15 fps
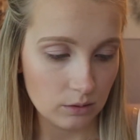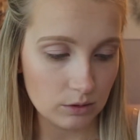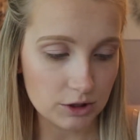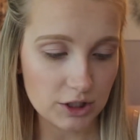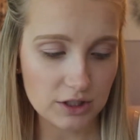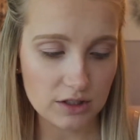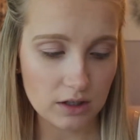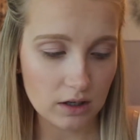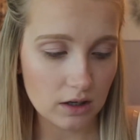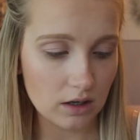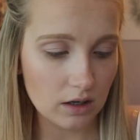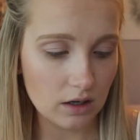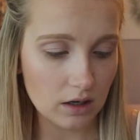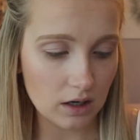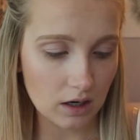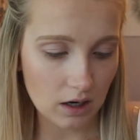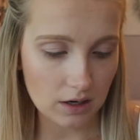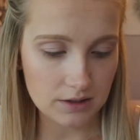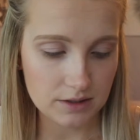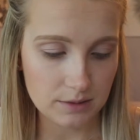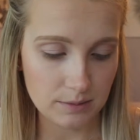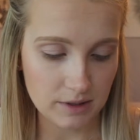which is
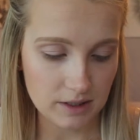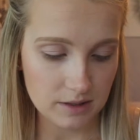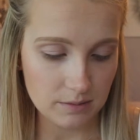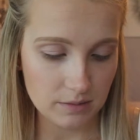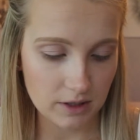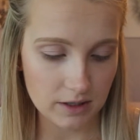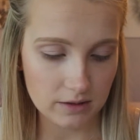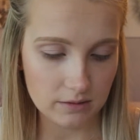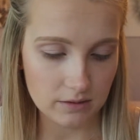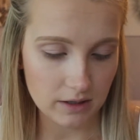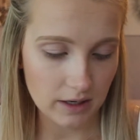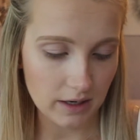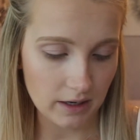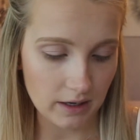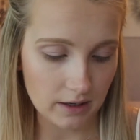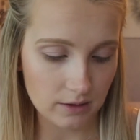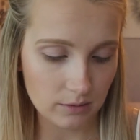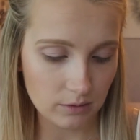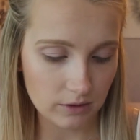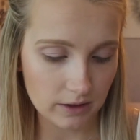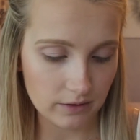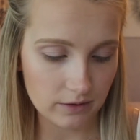odd to me, but hey,
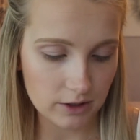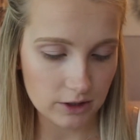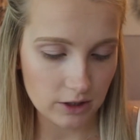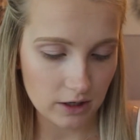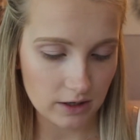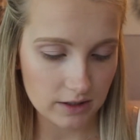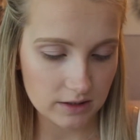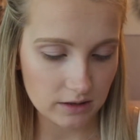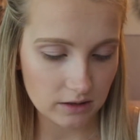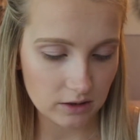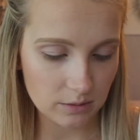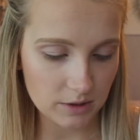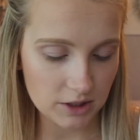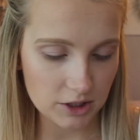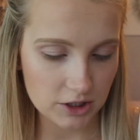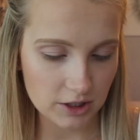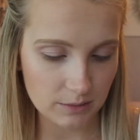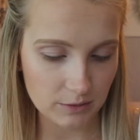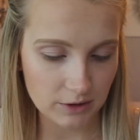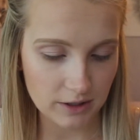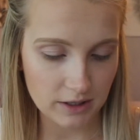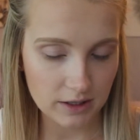we'll give it a shot. It's a little bit
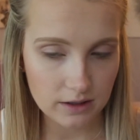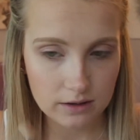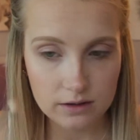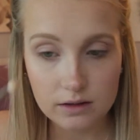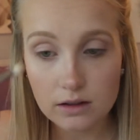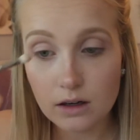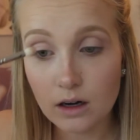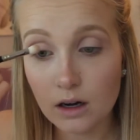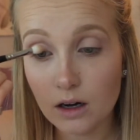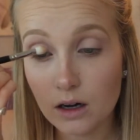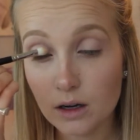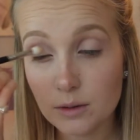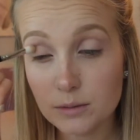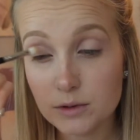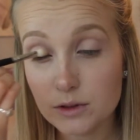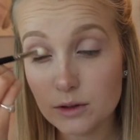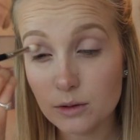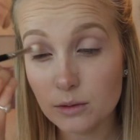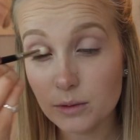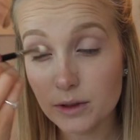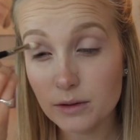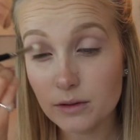shimmery,
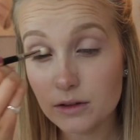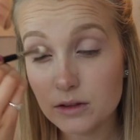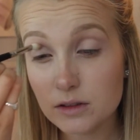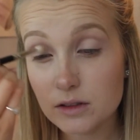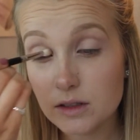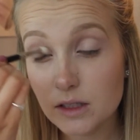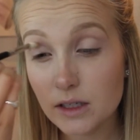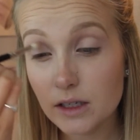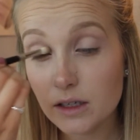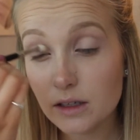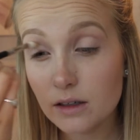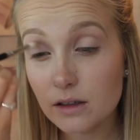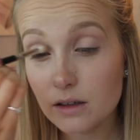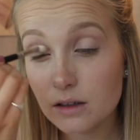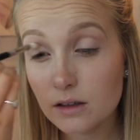so we will see,